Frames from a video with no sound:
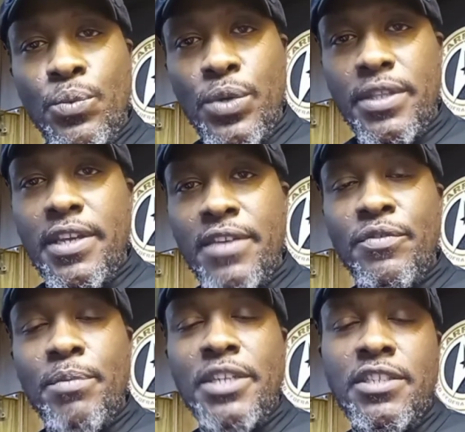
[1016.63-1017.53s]
with the
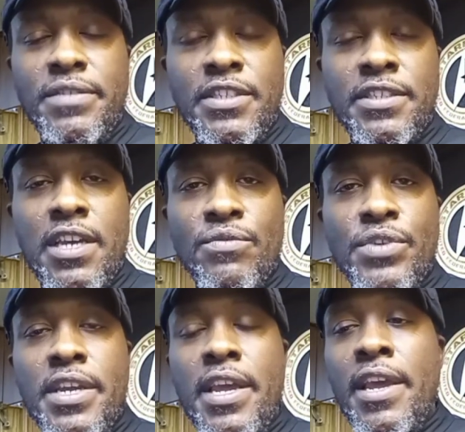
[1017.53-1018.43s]
information of
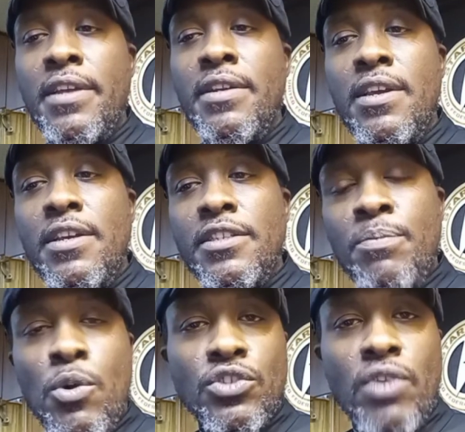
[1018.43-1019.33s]
Discovery and
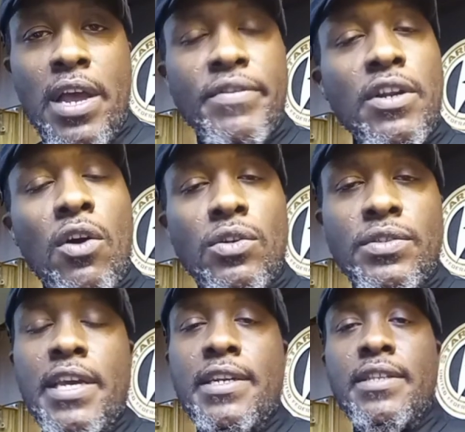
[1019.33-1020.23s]
Spore Drive and all
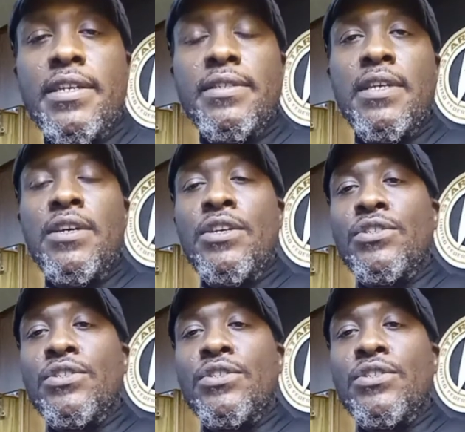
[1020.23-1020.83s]
those kind of things.